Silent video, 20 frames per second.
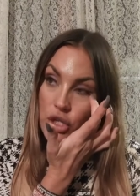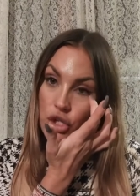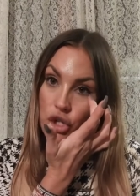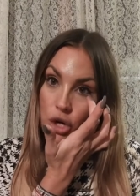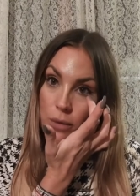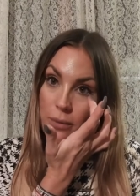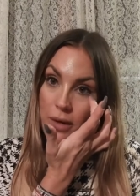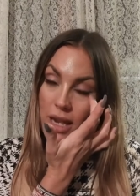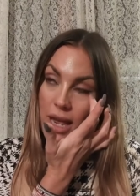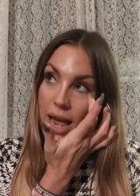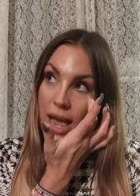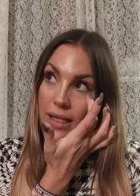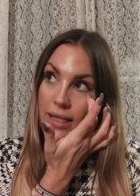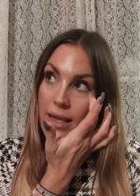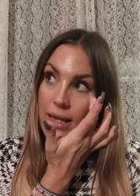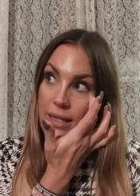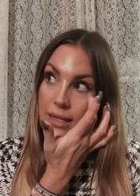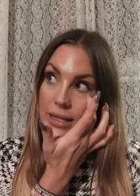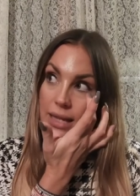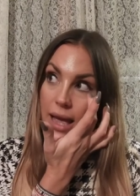in germany and
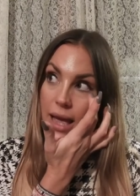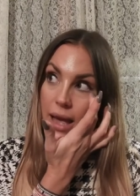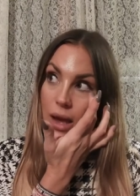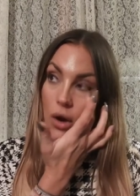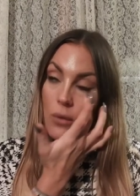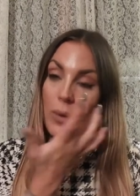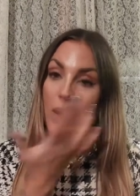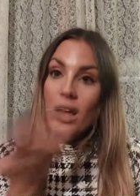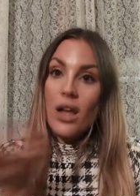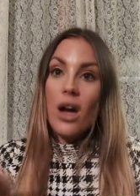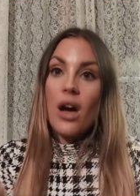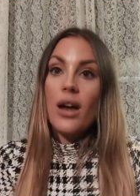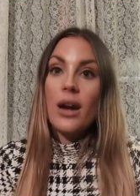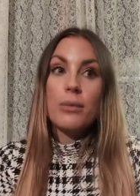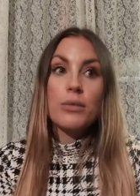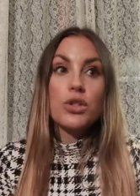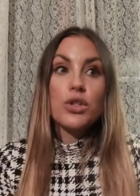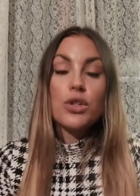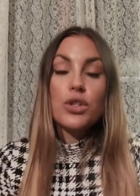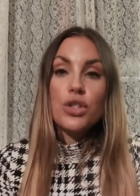they say oh my god
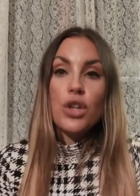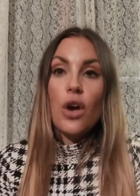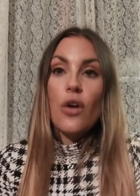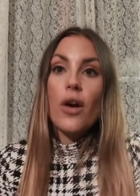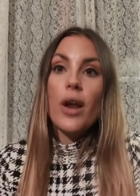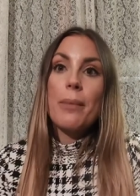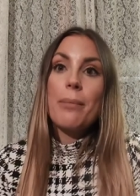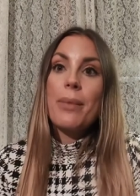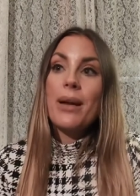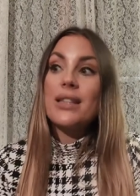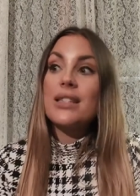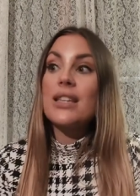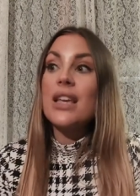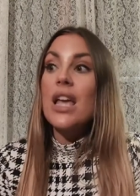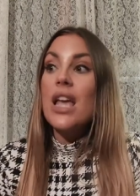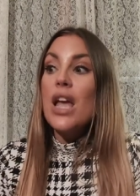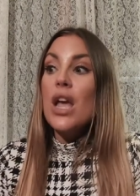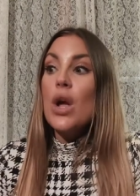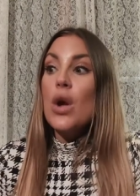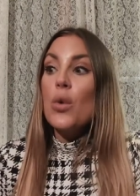i'm so sorry
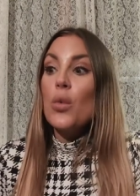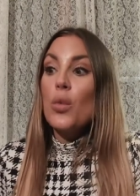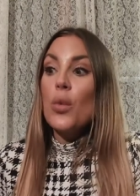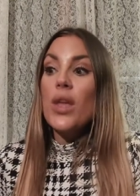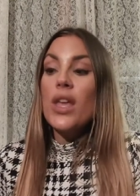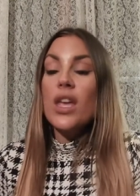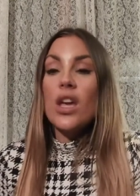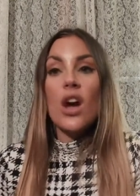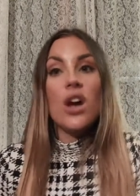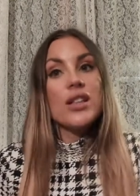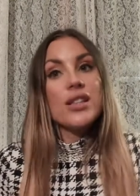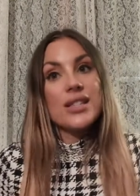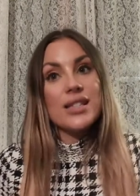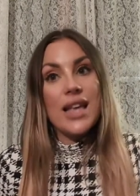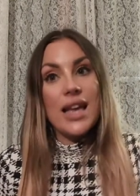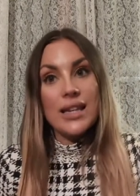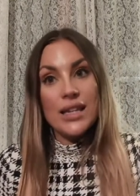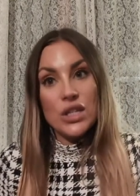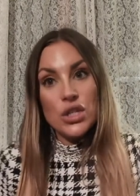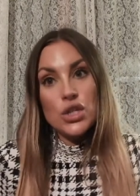but we can't
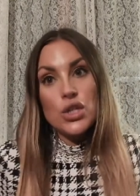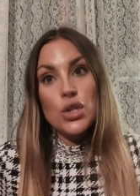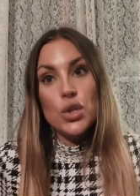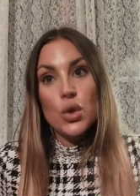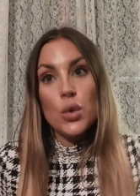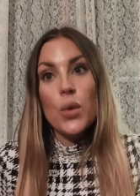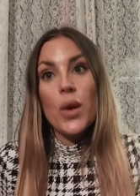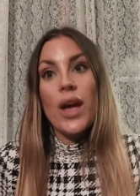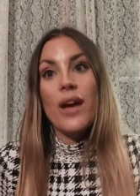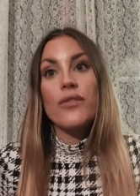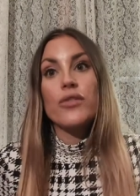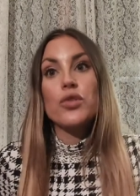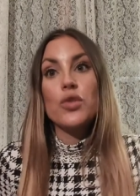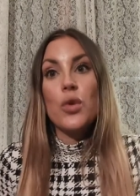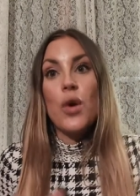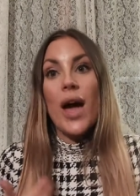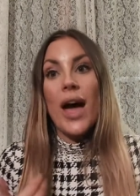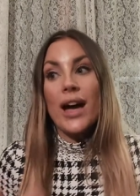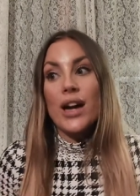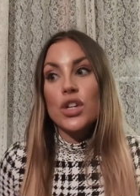send it to you we have
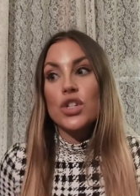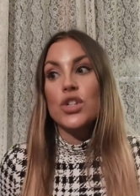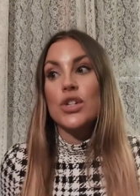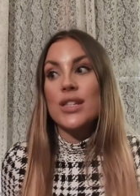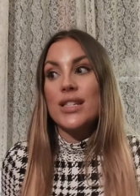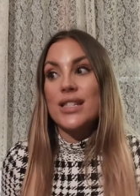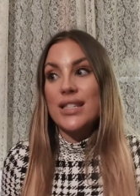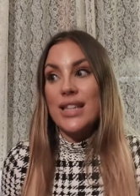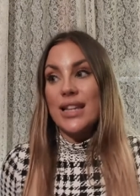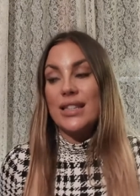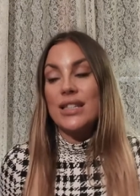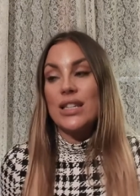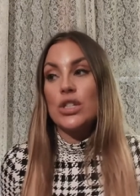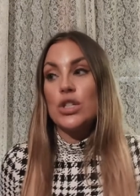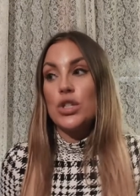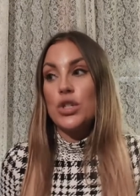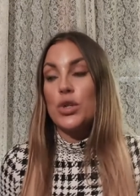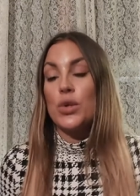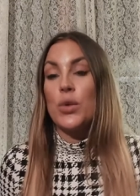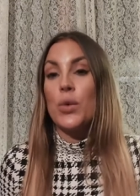to actually send
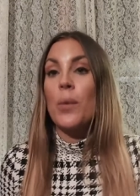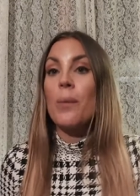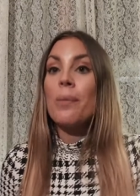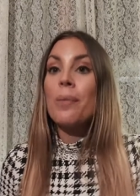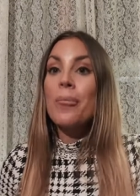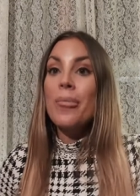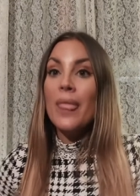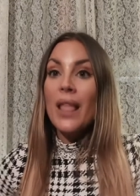it to